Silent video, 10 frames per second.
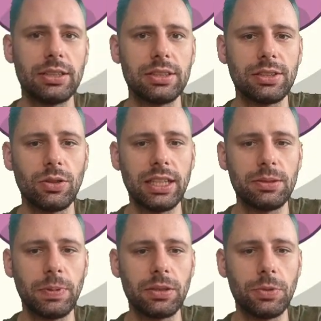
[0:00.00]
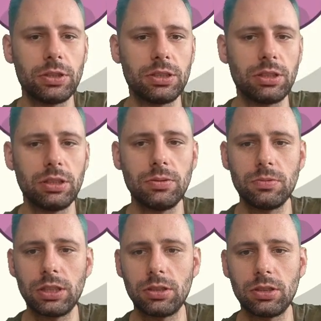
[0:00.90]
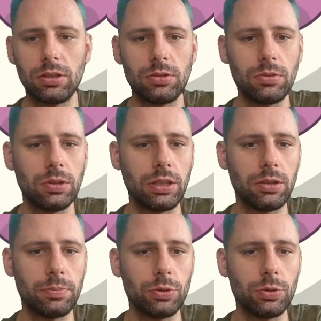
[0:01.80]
So let's pick a monster. We're gonna go with the blue